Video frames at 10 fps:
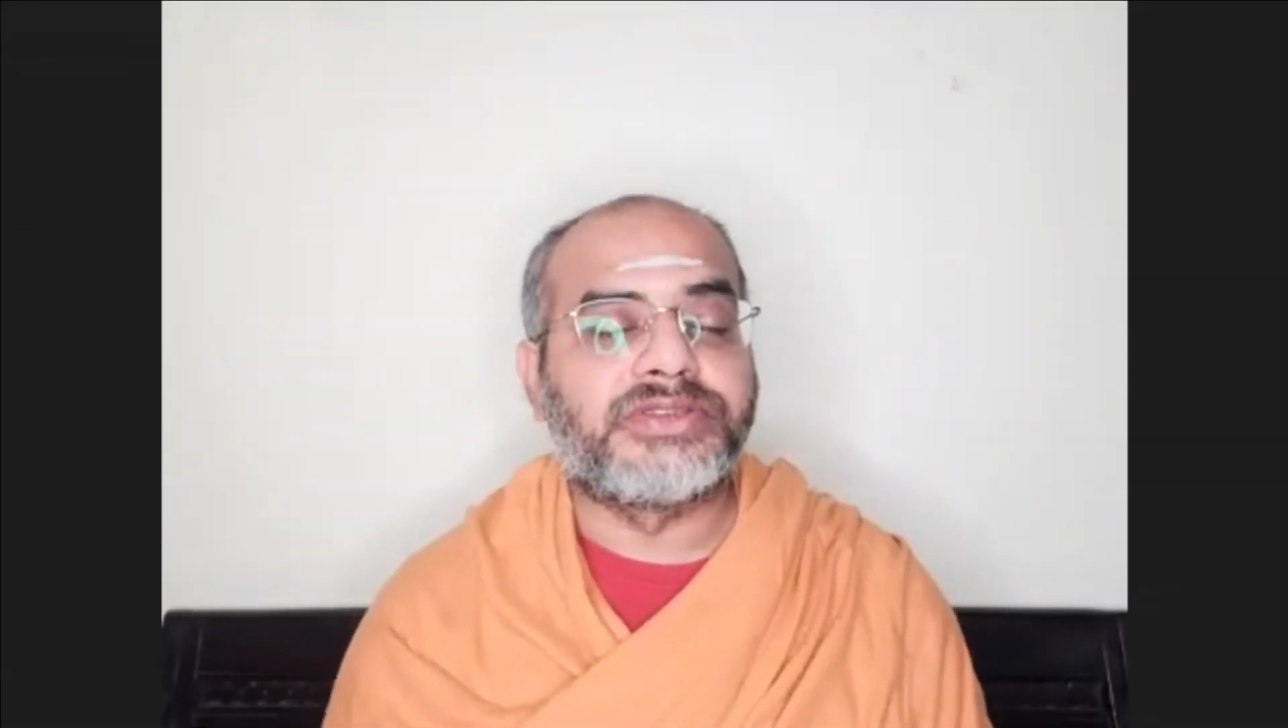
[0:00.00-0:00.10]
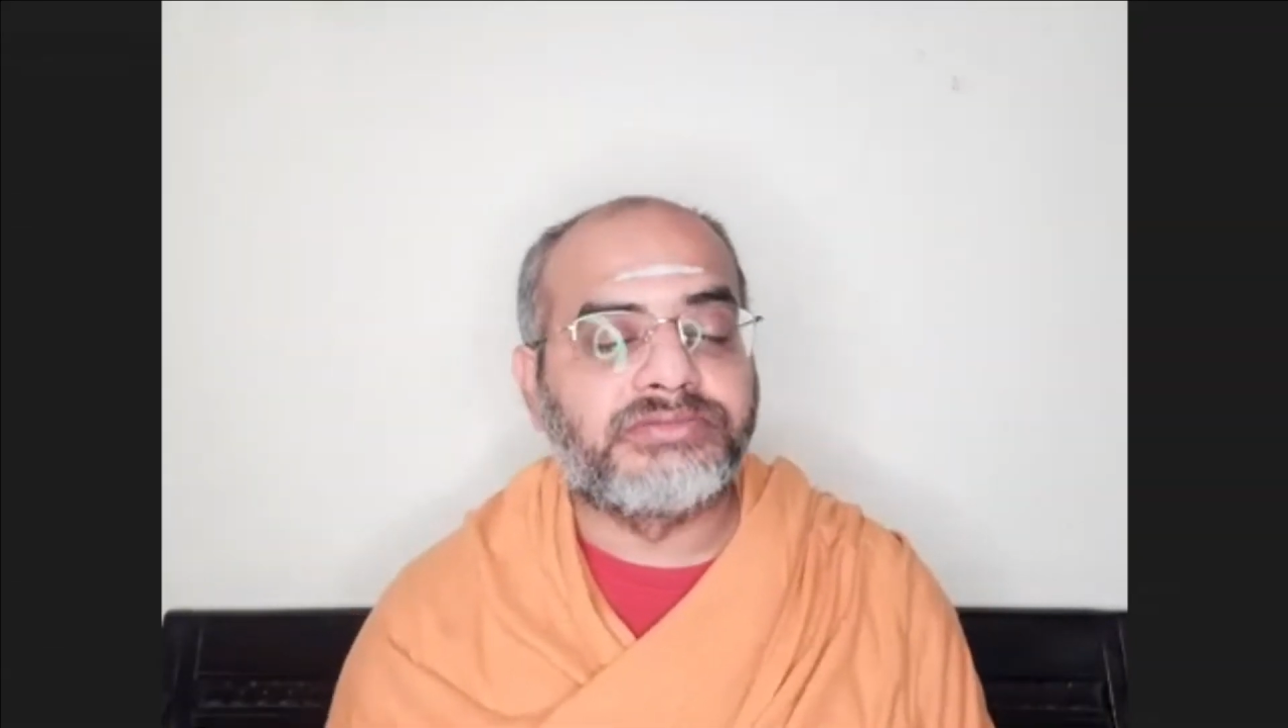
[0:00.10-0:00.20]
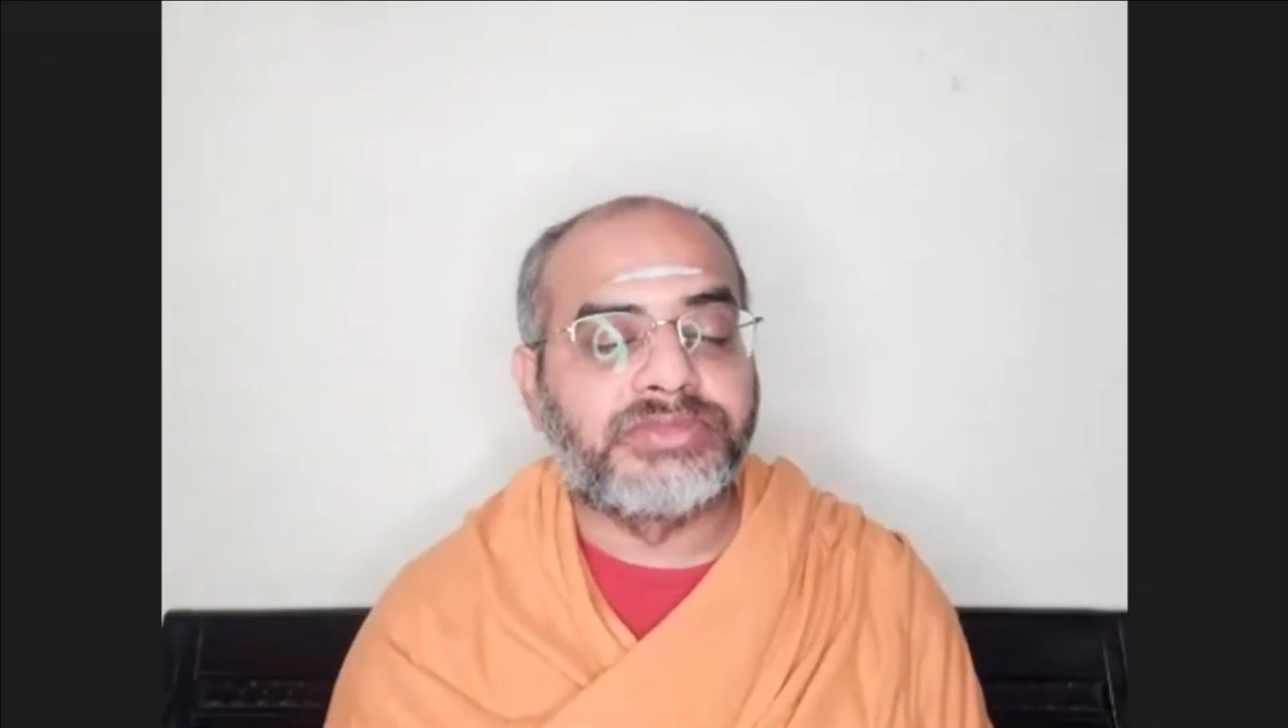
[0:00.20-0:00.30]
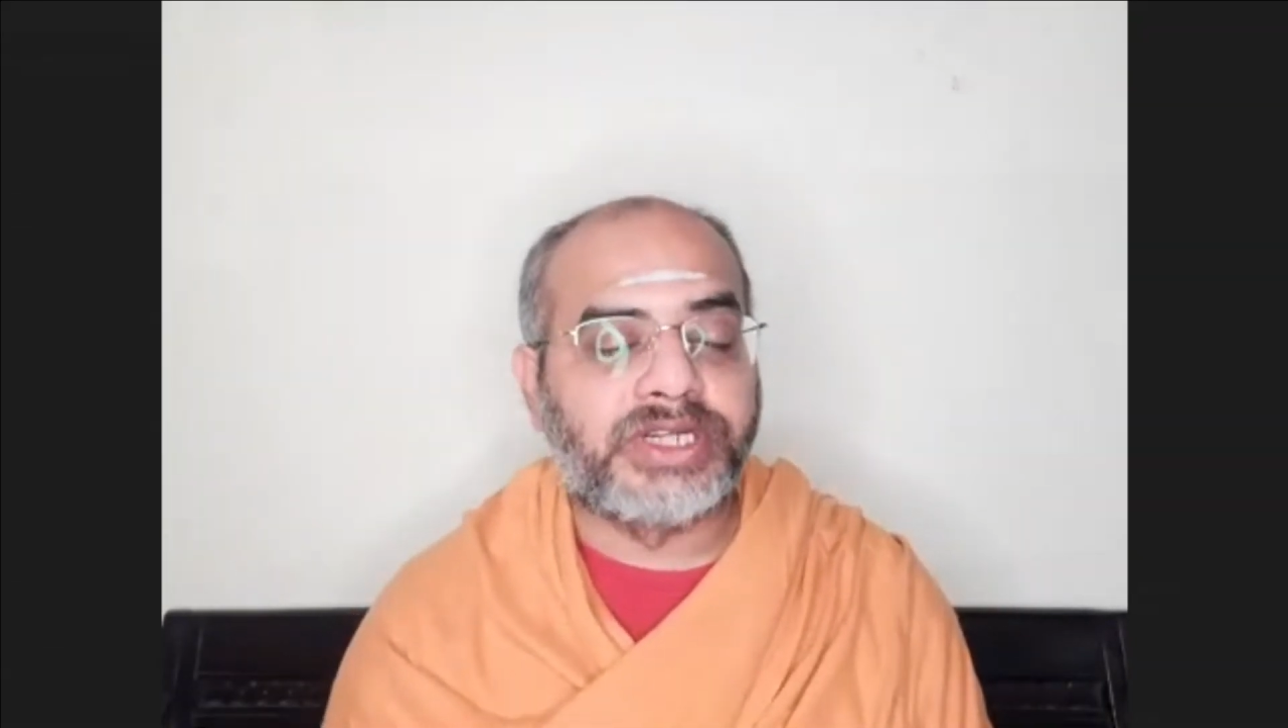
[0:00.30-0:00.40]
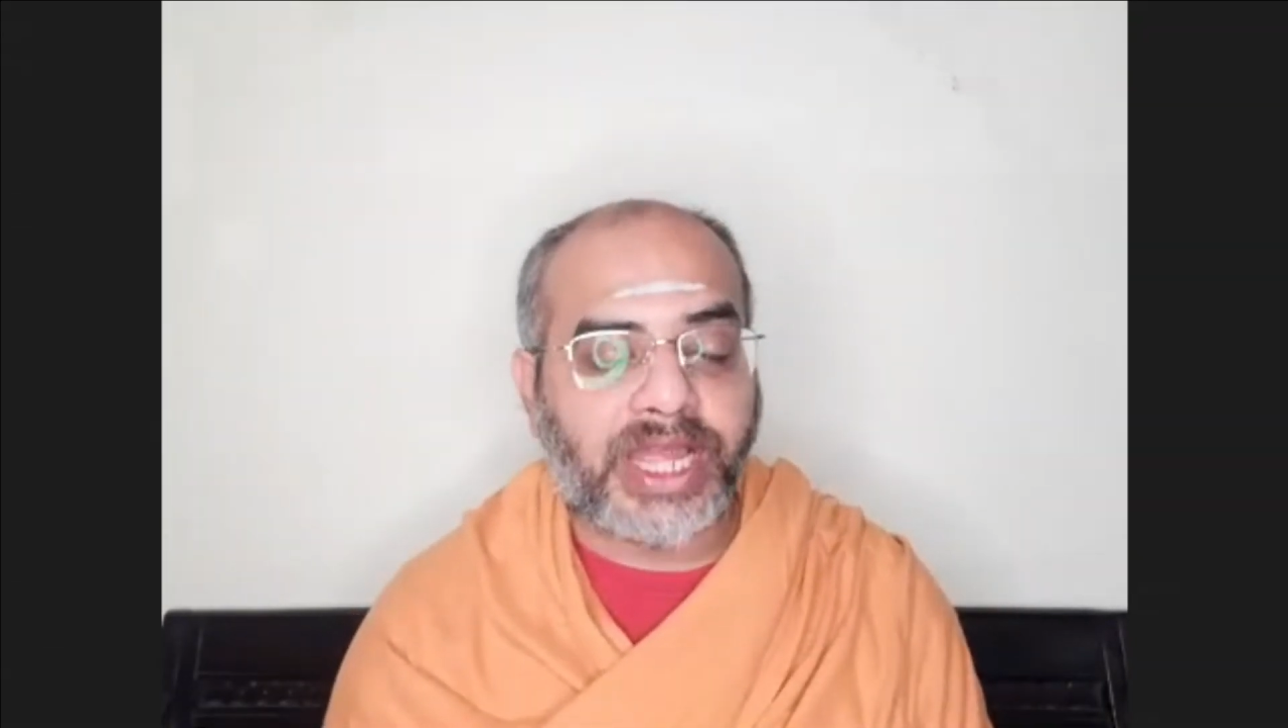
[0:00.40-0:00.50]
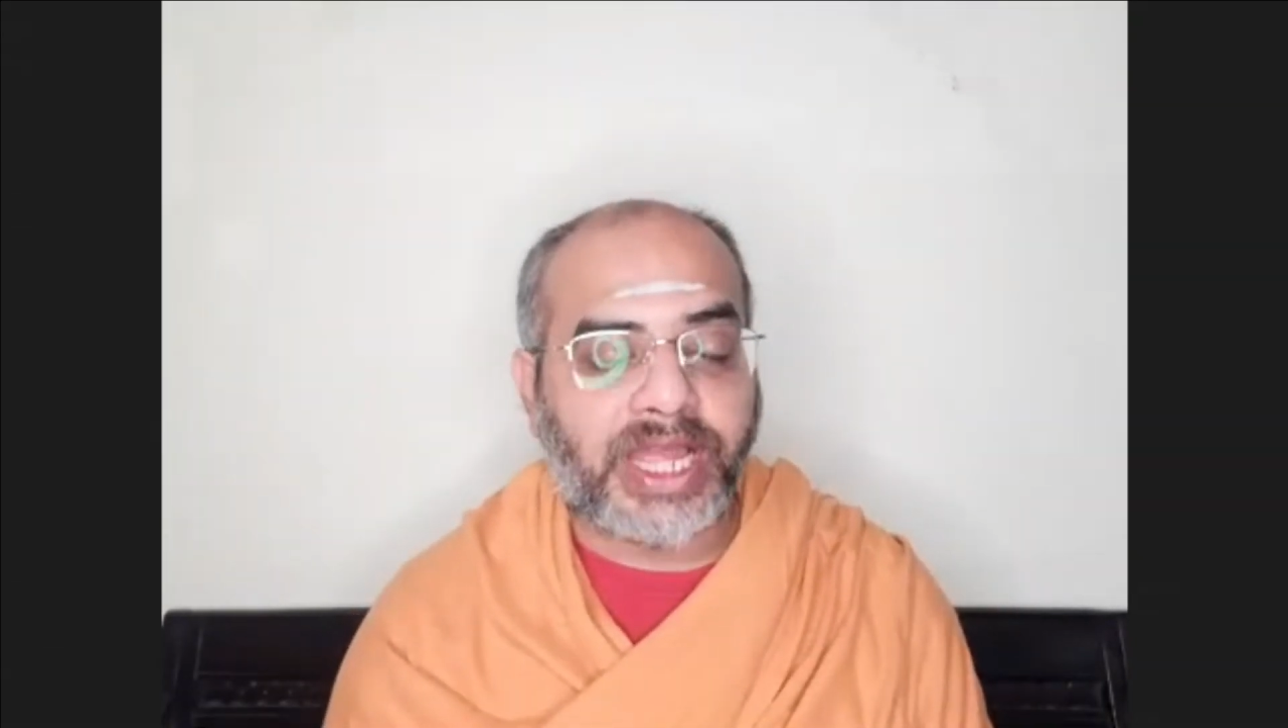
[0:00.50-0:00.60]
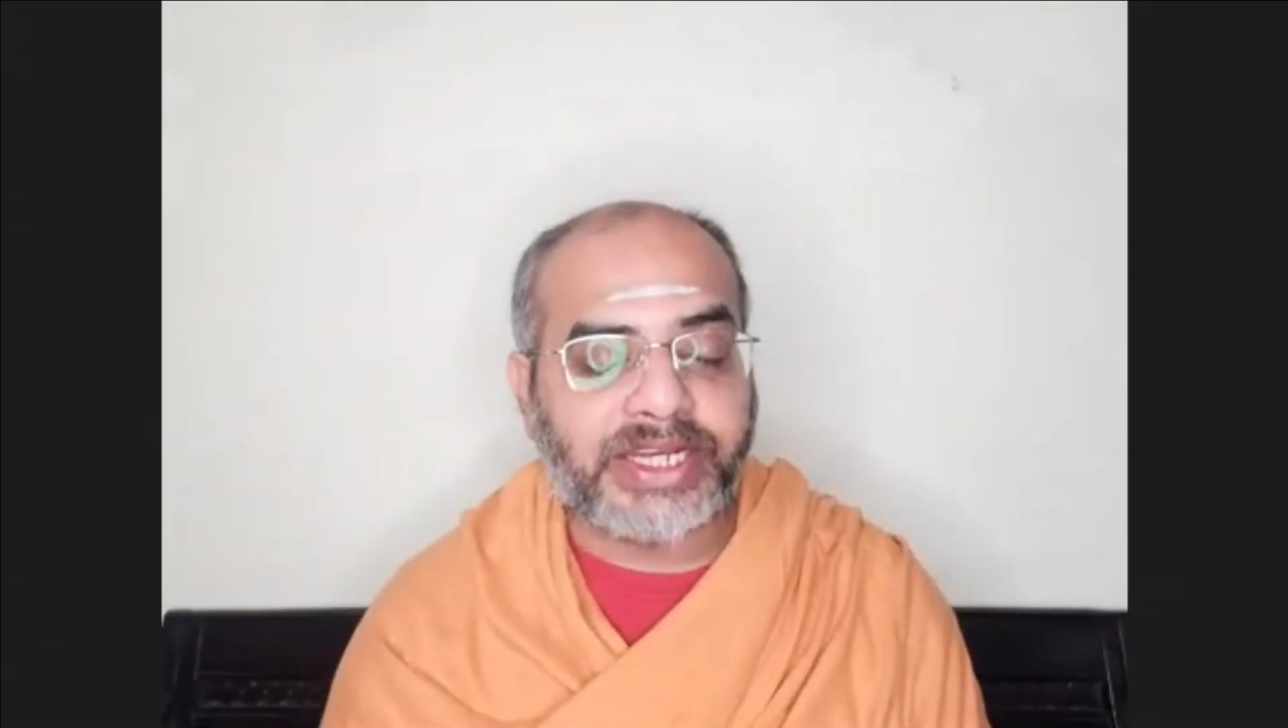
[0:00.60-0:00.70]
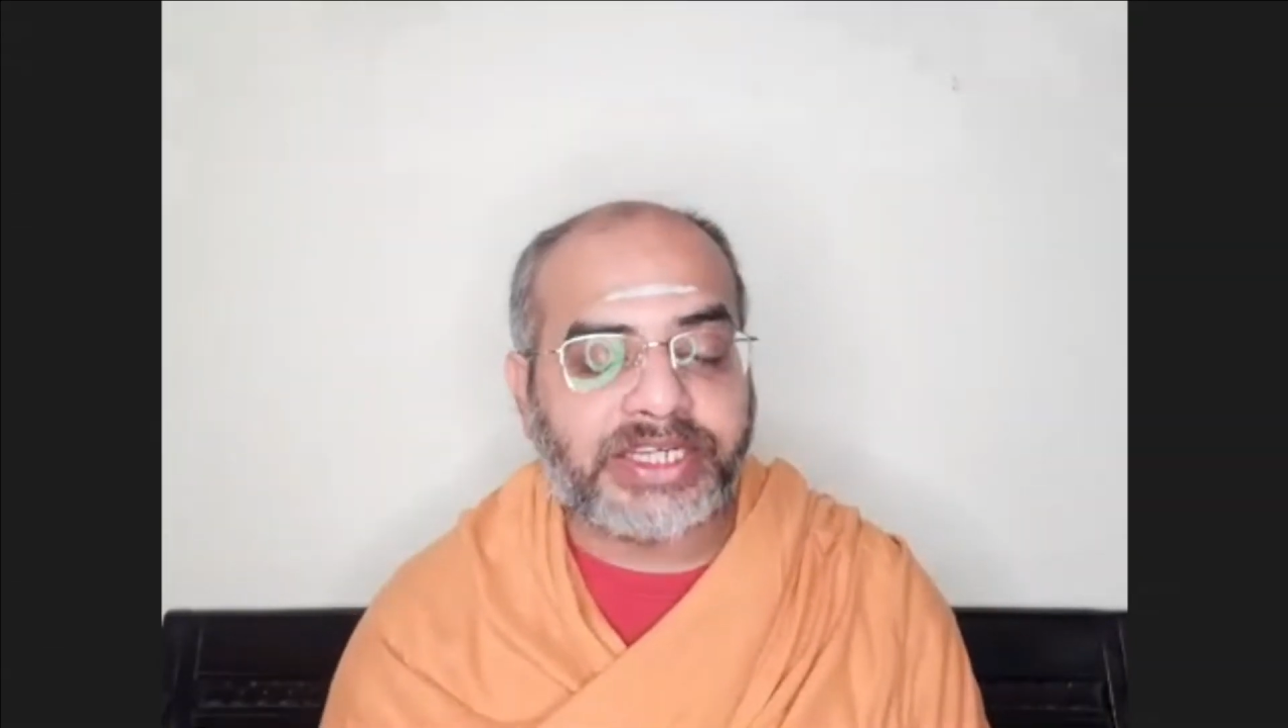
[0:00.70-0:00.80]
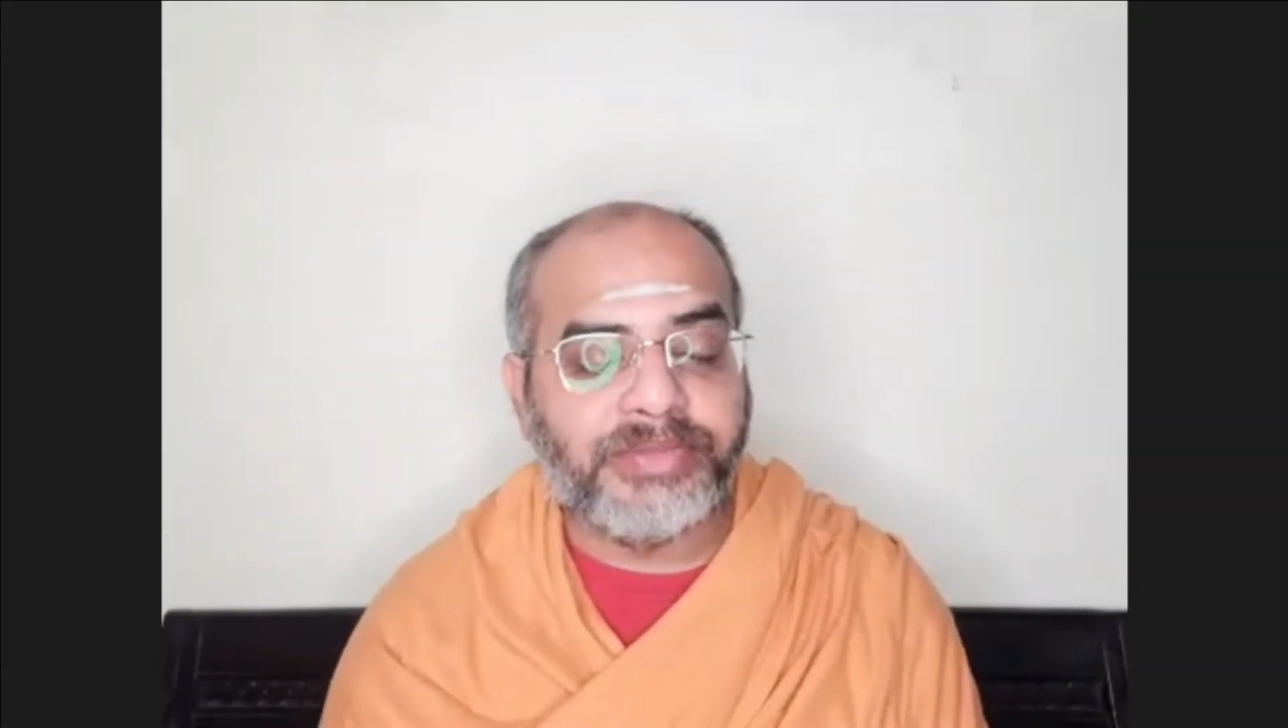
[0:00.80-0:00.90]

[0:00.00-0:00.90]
the direct